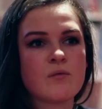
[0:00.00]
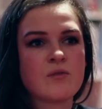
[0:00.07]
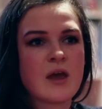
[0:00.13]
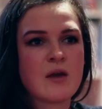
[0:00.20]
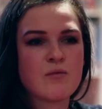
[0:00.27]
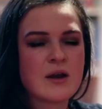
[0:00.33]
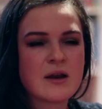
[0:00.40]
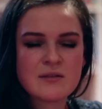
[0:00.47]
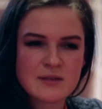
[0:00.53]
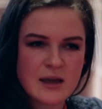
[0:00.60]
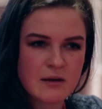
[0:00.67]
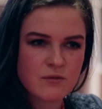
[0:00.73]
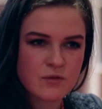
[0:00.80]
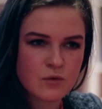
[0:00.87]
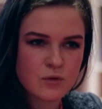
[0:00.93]
they really
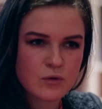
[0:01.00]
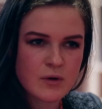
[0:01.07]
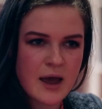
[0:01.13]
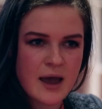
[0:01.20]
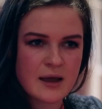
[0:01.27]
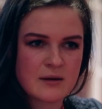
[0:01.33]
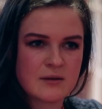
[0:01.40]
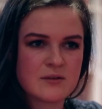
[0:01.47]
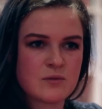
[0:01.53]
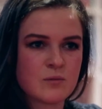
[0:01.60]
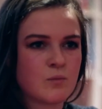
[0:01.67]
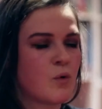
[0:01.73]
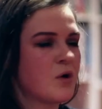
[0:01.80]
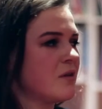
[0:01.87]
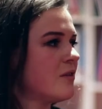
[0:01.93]
stand for and
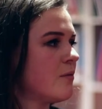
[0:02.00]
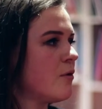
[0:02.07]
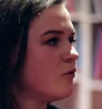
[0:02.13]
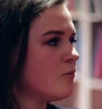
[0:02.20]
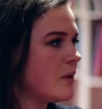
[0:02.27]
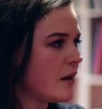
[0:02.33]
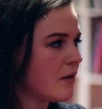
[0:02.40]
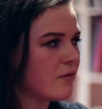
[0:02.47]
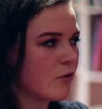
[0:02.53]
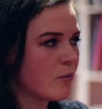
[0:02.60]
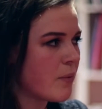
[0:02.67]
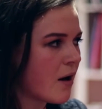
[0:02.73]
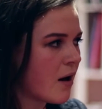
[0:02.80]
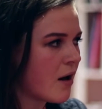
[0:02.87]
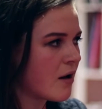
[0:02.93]
what is the most meaningful
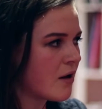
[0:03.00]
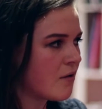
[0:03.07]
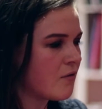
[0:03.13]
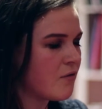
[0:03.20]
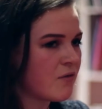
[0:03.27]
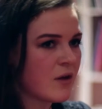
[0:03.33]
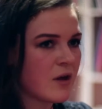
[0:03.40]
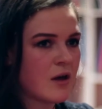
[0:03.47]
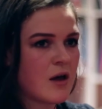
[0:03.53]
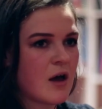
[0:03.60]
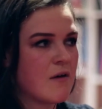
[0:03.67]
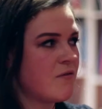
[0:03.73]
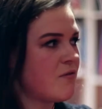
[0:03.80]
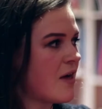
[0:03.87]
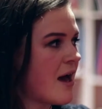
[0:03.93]
part
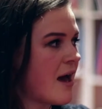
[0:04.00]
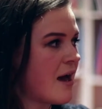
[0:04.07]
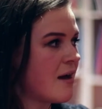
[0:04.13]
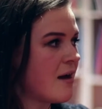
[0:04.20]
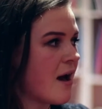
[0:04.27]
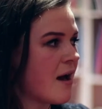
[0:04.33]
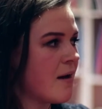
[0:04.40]
of their